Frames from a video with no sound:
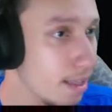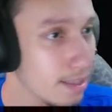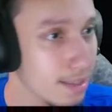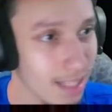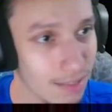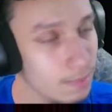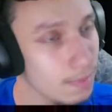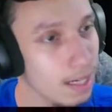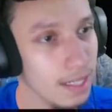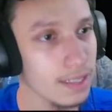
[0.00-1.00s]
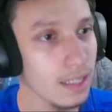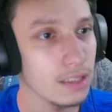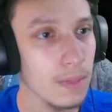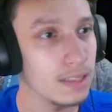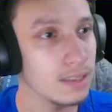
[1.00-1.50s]
Never mind. I was
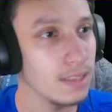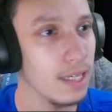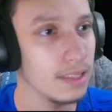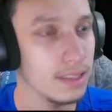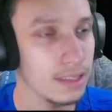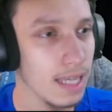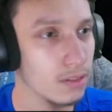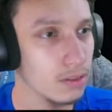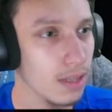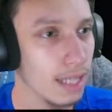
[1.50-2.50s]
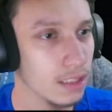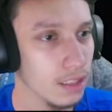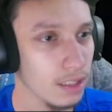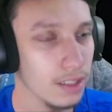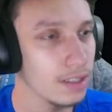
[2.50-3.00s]
about to say, these statues are
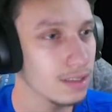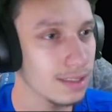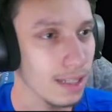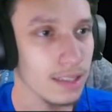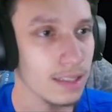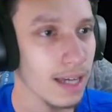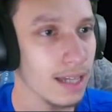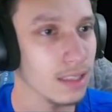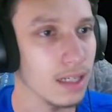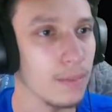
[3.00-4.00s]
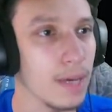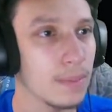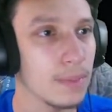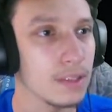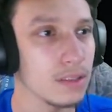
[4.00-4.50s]
actually good. It's the other guys that are
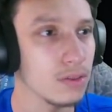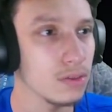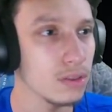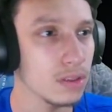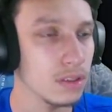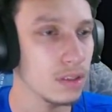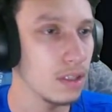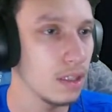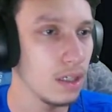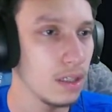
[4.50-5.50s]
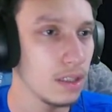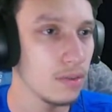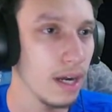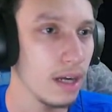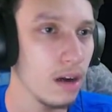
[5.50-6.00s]
bad, but this dude just... He
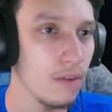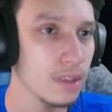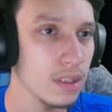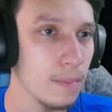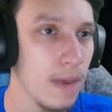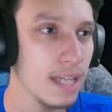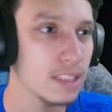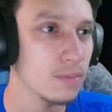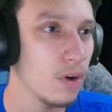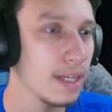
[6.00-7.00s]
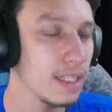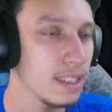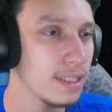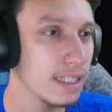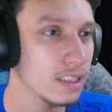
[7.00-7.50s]
ran off with the mask, bro. I
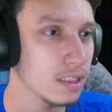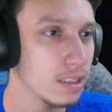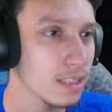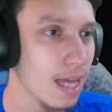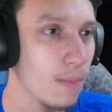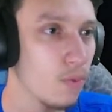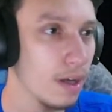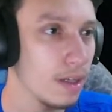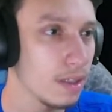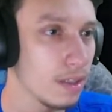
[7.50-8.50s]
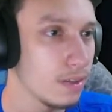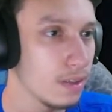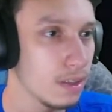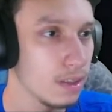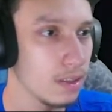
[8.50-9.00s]
need that shit. Stop running.
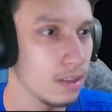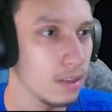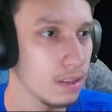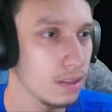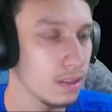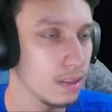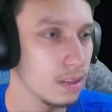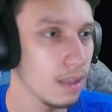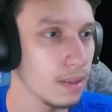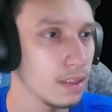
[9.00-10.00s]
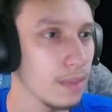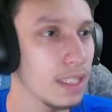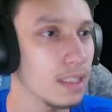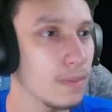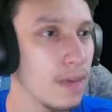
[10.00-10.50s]
Let, me
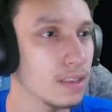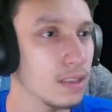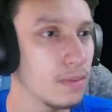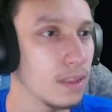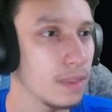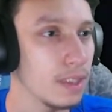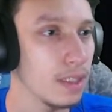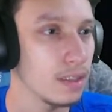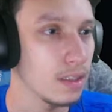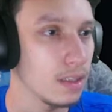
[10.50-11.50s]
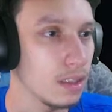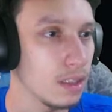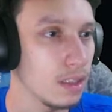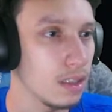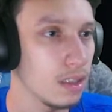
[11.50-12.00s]
get the mask. Let me, let me get
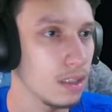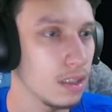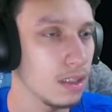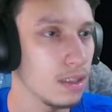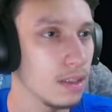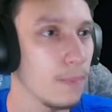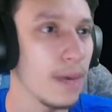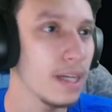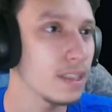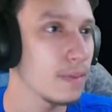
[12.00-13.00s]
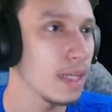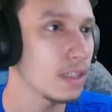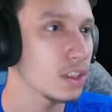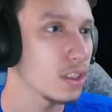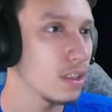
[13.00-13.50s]
it. Better give me that
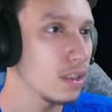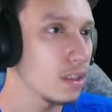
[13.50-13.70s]
shit.